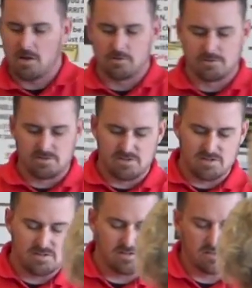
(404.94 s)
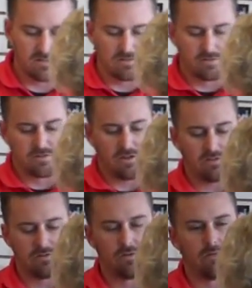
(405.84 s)
of the other opportunities out there,
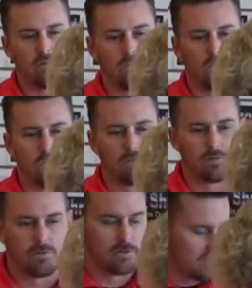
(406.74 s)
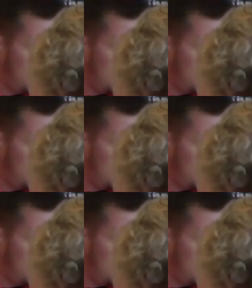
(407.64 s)
I think I would have spent a lot more